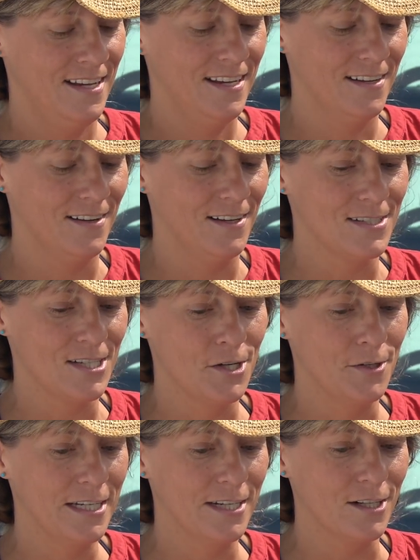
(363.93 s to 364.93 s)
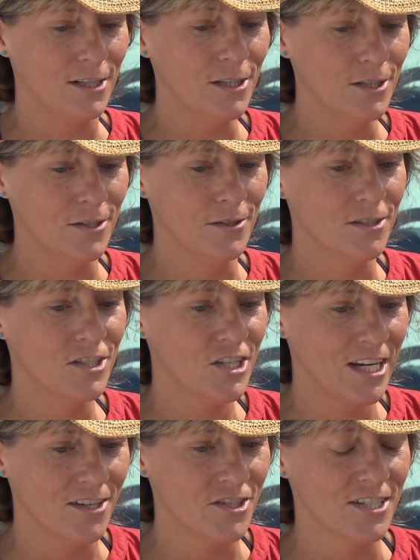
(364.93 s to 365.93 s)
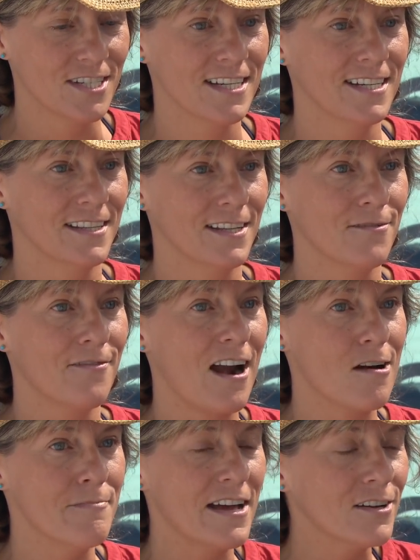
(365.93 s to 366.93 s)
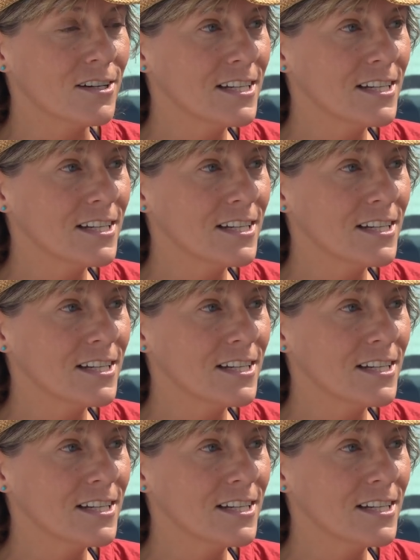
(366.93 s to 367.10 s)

It also includes changes in the environmental